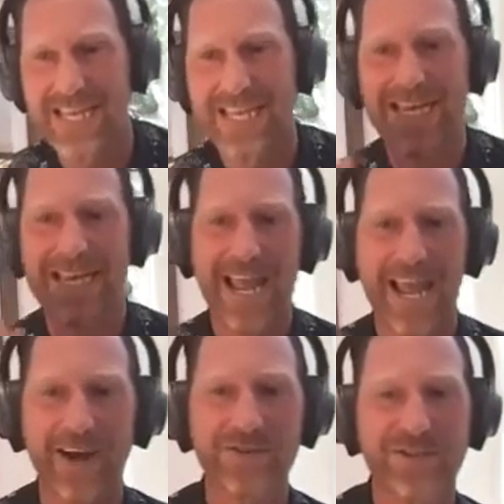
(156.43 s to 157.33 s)
And
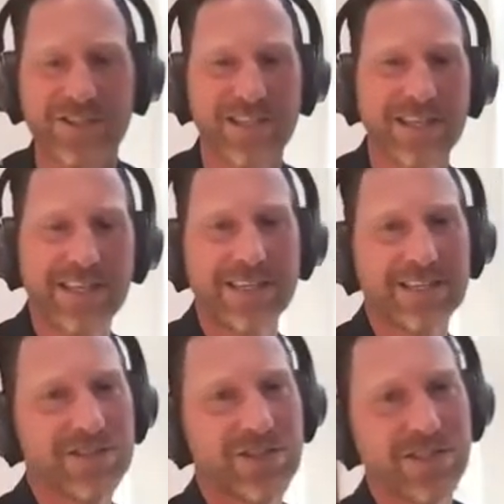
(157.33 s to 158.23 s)
now she
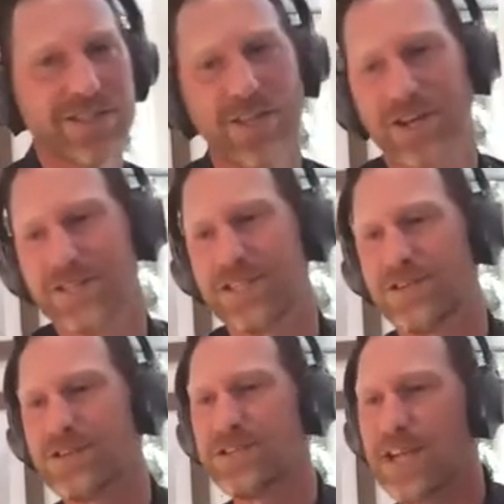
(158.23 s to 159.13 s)
is just launching
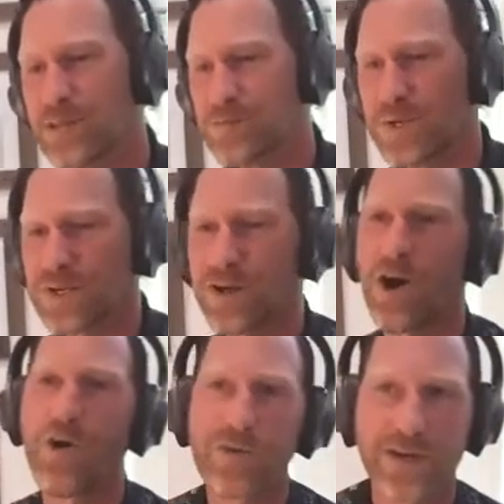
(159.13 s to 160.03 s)
her second book,
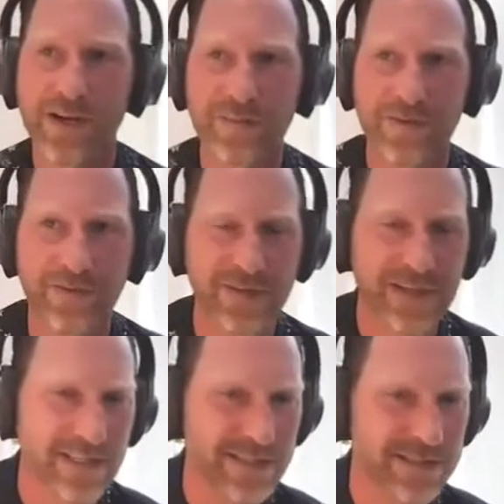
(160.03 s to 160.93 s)
Overcome Your
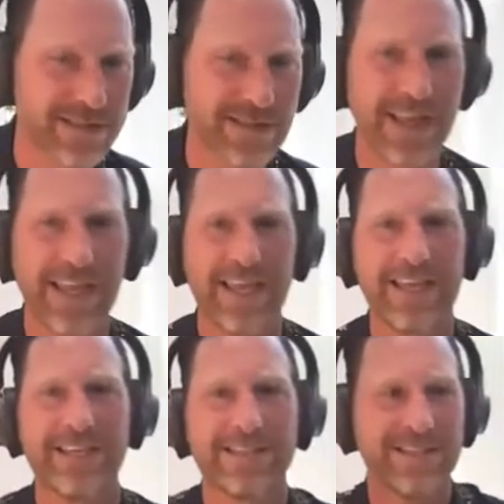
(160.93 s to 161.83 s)
Villains.
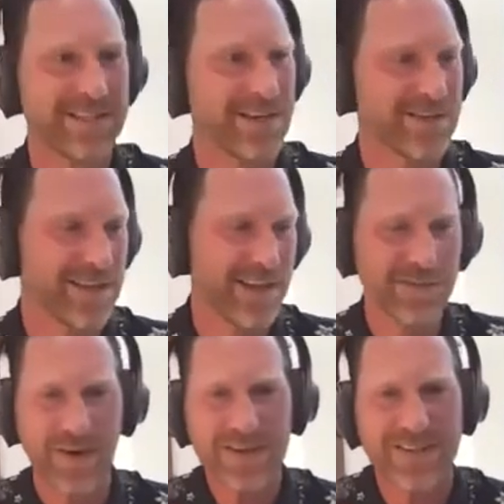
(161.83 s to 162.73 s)
And she's here today on
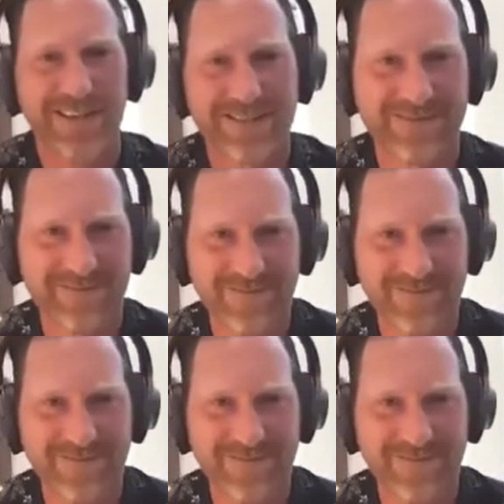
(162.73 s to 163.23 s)
the podcast.